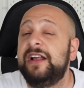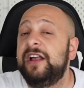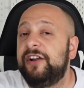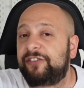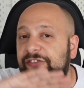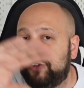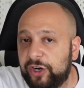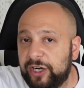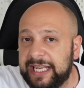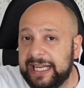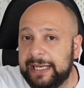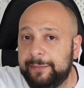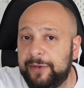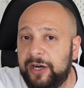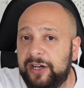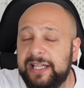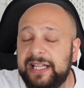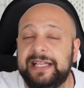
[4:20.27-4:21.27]
Forget
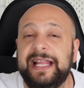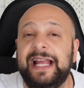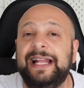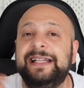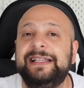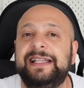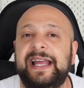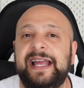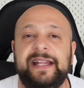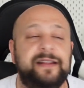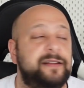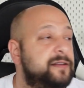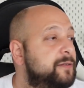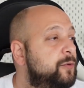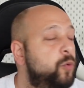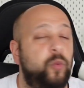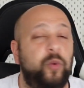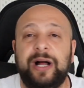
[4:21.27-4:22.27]
about it. And then
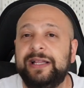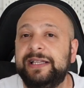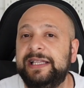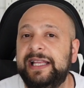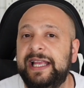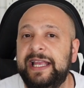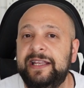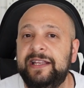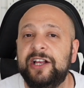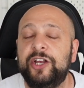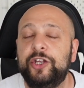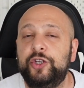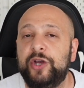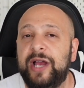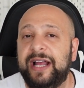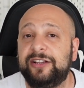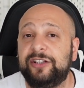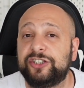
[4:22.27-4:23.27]
one day you
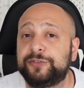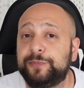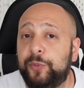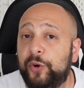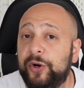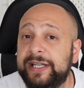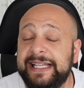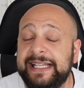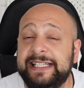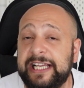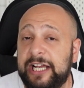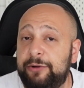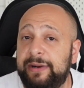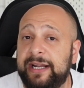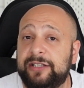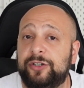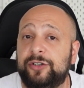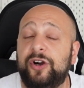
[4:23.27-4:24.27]
had the sporting
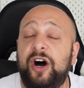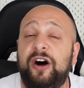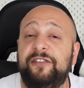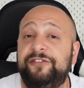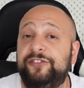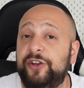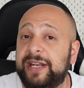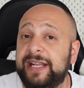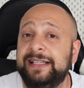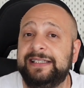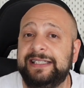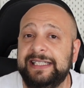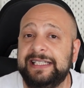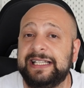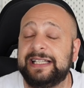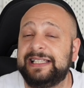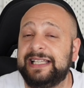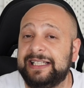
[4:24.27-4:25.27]
director of
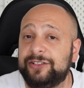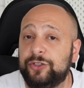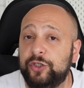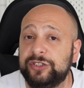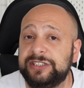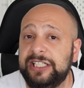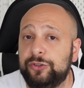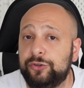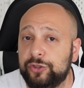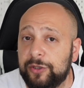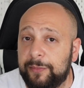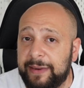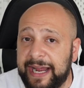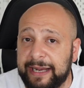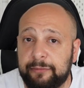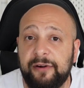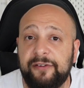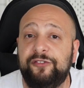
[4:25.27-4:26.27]
Fiorentina that goes into the
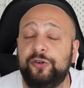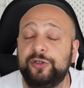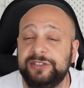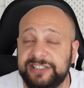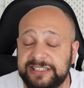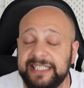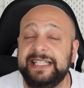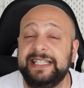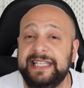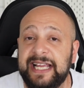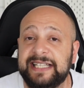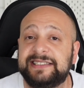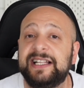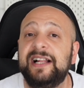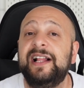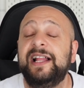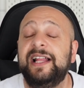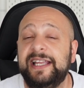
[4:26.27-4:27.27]
microphone saying, yes,
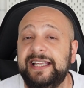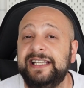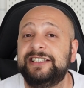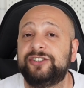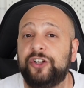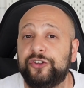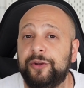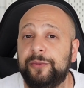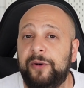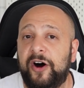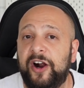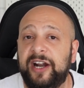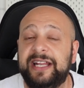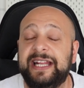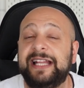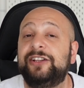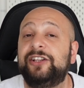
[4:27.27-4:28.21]
he's on the market.